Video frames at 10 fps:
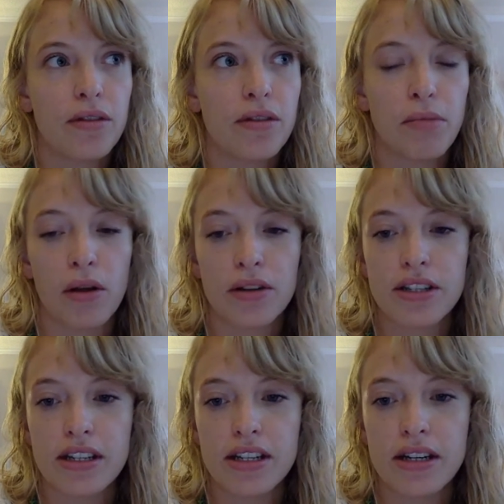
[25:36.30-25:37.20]
the
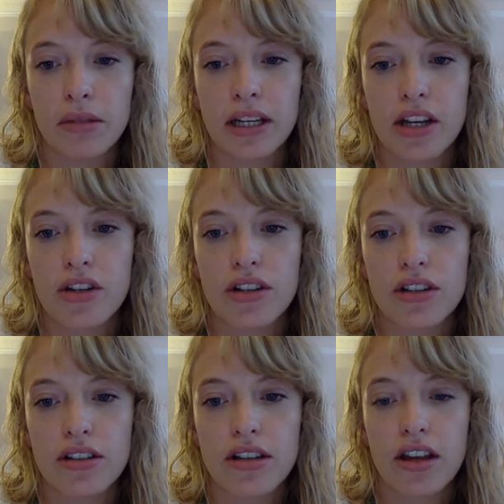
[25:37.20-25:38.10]
policy
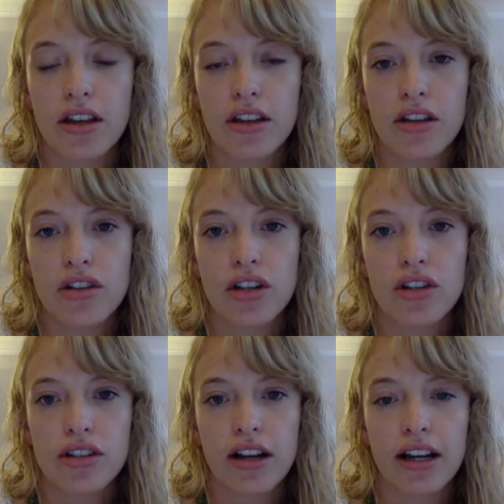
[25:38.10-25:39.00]
implications and the
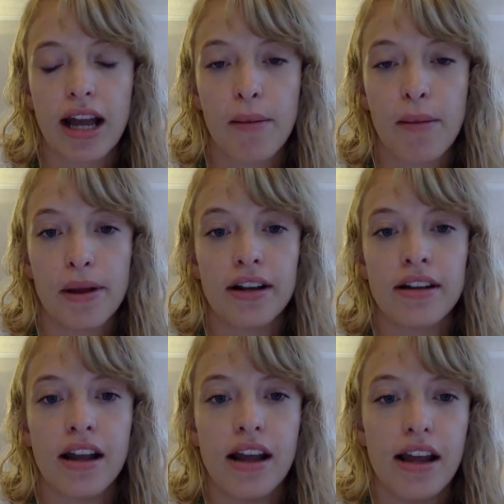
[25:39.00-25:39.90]
changes that can happen,
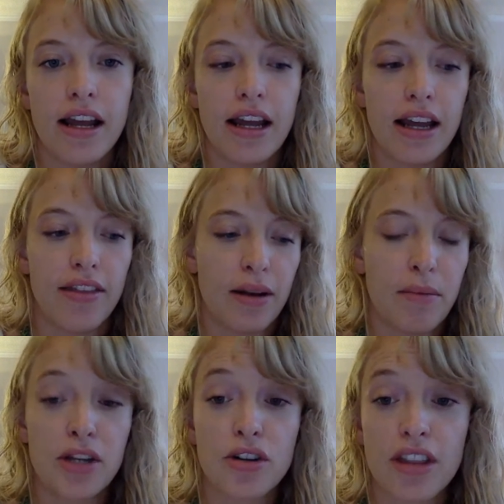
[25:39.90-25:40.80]
and then
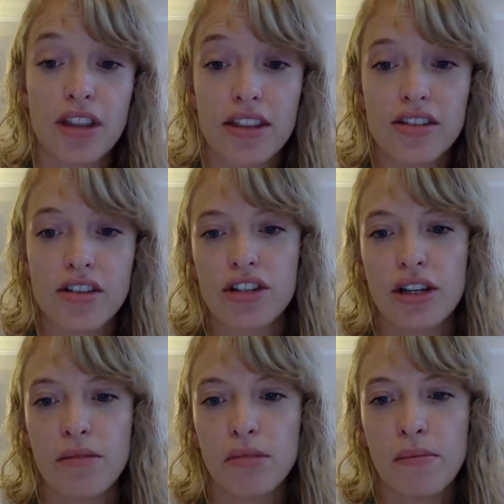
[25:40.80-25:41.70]
make sure that these are actually
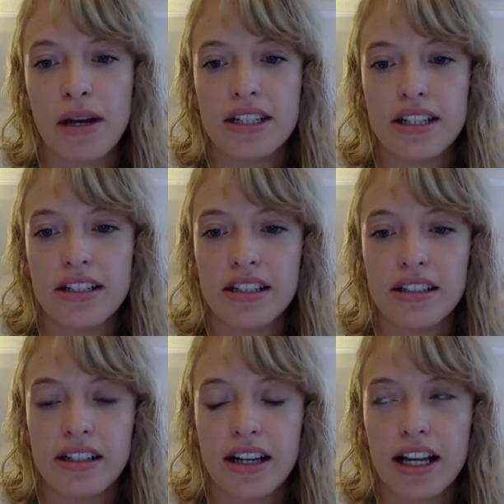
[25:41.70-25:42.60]
implemented. And
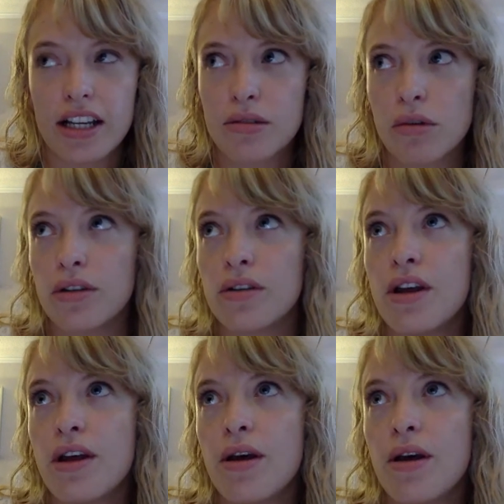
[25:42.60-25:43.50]
I guess one
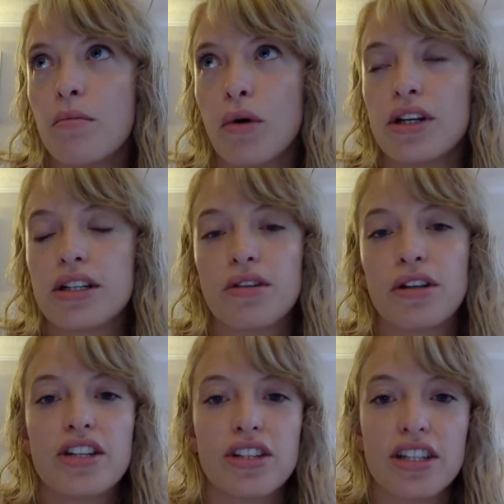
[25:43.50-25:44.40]
point in
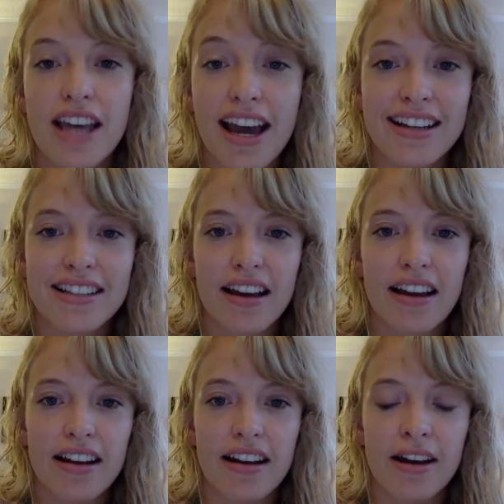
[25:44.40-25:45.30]
relation to that is
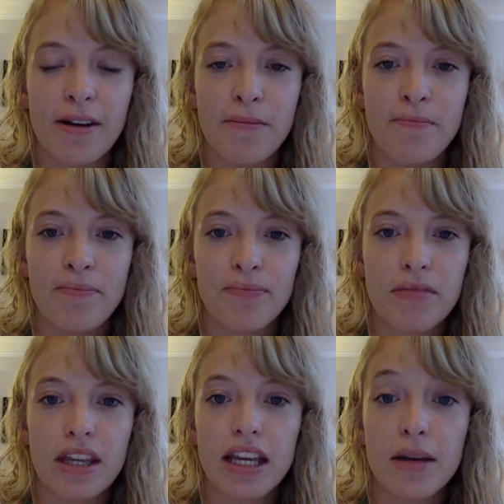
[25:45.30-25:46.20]
that
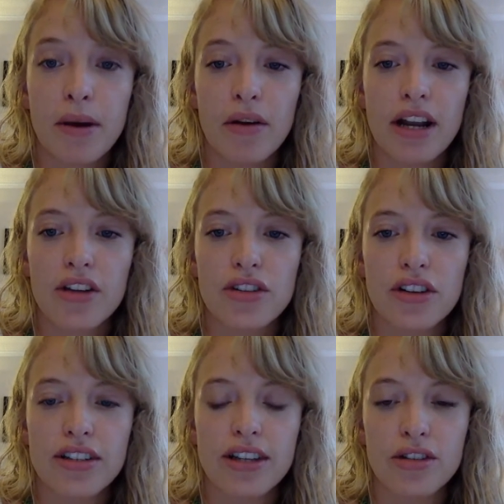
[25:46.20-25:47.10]
thinking about national
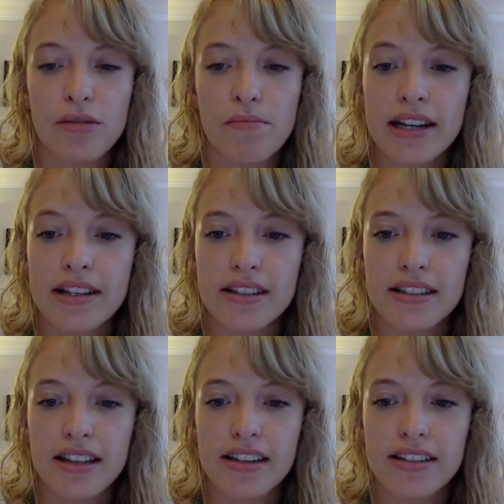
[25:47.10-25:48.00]
essential
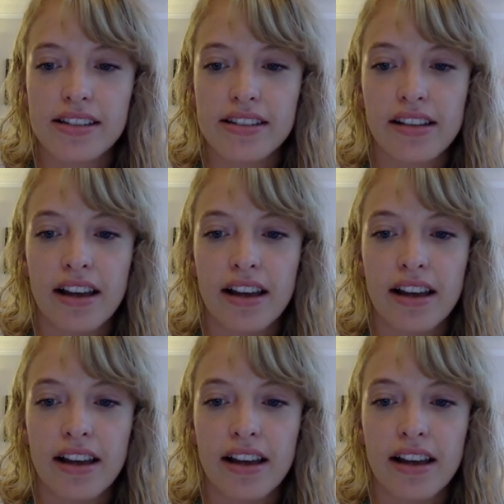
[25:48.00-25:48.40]
medicines lists.